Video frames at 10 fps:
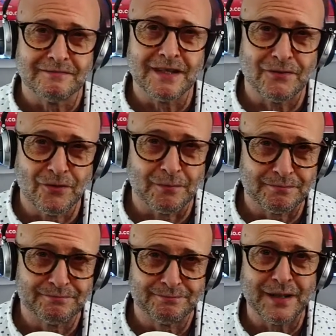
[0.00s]
if not
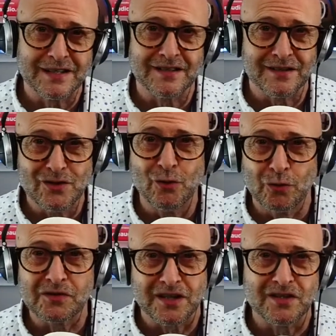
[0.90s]
better than
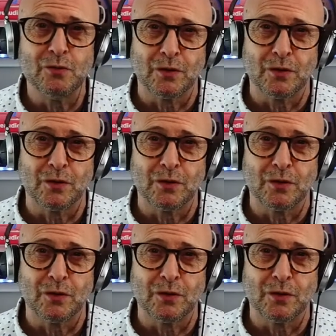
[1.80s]
yours, because you want